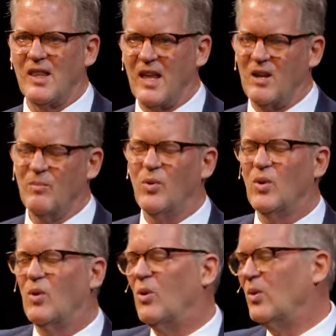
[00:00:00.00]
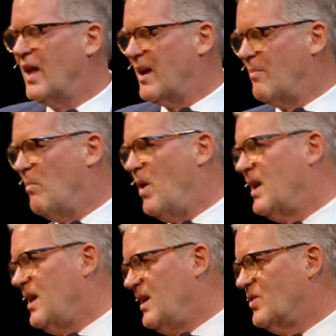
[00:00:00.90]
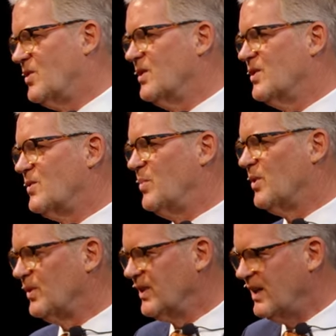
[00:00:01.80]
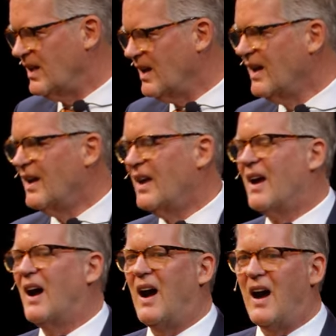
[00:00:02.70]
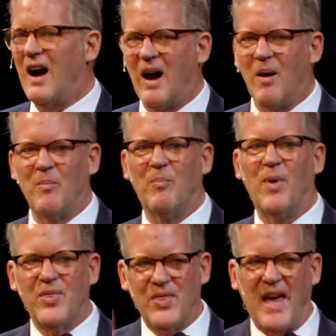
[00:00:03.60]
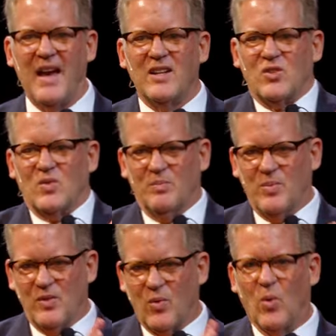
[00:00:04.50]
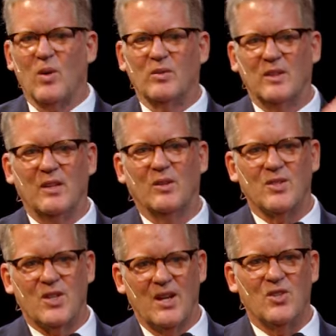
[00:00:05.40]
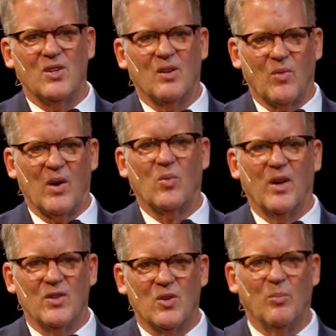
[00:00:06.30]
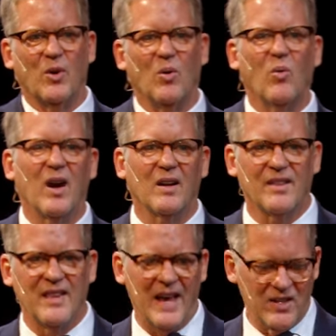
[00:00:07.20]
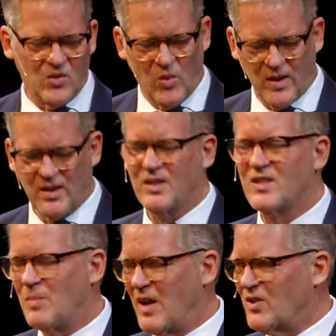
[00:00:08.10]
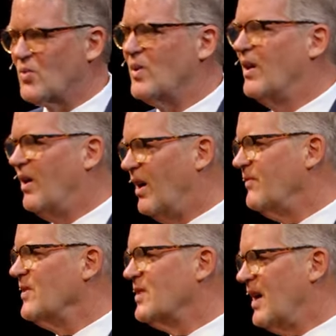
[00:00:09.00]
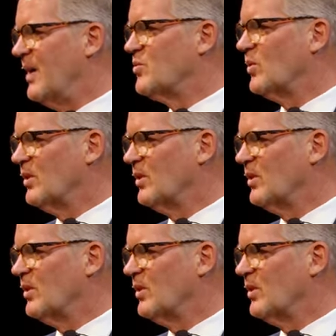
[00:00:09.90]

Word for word: they didn't put a whole lot of money into this building, uh, but that's before legalization of recreational marijuana, that's what a dispensary oftentimes